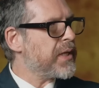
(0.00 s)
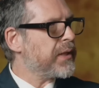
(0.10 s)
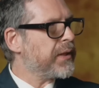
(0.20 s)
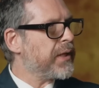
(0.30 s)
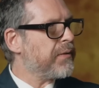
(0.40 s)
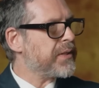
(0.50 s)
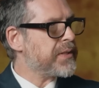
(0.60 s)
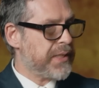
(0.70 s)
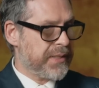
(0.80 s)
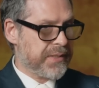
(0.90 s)
it? You know, it's
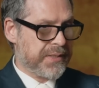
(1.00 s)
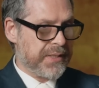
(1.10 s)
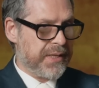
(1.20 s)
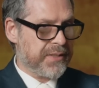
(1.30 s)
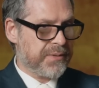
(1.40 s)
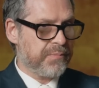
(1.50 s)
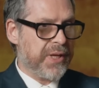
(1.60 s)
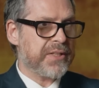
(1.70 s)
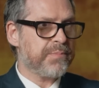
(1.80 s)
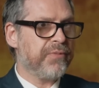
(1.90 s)
it's it's
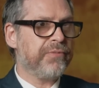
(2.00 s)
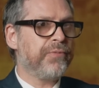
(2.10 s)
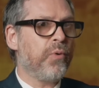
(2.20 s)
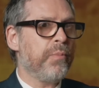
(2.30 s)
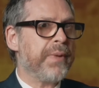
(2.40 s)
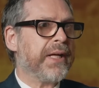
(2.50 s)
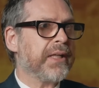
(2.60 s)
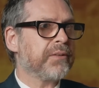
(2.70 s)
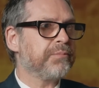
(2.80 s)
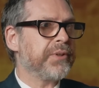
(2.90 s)
it's
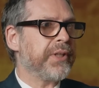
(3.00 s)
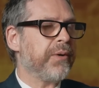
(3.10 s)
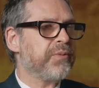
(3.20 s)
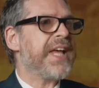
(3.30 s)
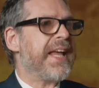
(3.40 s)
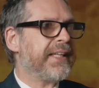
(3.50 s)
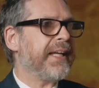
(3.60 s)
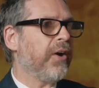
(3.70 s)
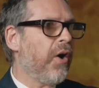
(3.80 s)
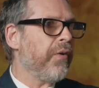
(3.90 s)
performing, you know,
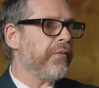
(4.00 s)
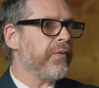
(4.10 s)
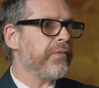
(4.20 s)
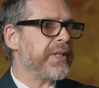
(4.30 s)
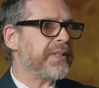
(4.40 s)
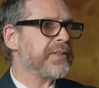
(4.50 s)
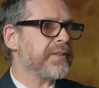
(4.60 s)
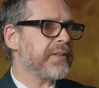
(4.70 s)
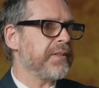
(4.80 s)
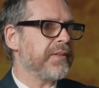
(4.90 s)
taking mm. on these
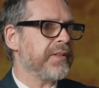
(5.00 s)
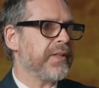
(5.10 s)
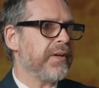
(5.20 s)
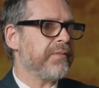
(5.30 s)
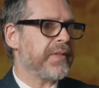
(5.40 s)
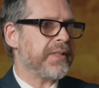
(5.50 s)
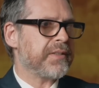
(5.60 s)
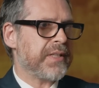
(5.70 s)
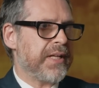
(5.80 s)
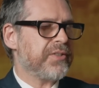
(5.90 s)
mm. you know
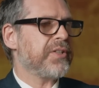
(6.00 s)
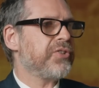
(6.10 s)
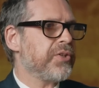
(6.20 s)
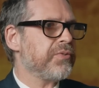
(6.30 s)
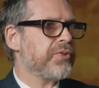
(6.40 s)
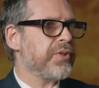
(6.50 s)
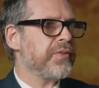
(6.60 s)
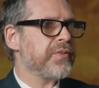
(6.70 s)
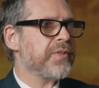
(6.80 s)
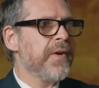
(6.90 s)
these
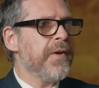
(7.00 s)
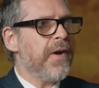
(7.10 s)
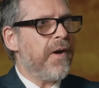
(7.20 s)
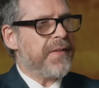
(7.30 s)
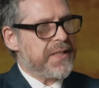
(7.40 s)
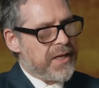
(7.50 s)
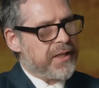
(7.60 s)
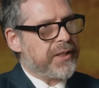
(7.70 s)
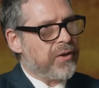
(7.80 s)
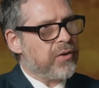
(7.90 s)
institutions and these
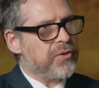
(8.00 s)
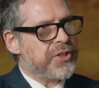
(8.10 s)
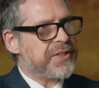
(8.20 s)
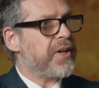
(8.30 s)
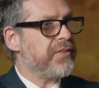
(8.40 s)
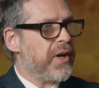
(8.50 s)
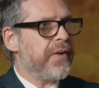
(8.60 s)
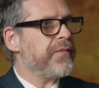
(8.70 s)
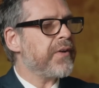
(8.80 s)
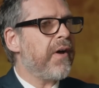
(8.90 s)
ideologies, and
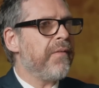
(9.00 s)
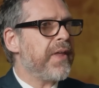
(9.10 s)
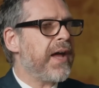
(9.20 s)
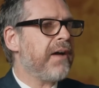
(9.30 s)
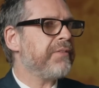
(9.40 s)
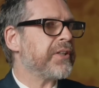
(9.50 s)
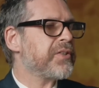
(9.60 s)
and and they're having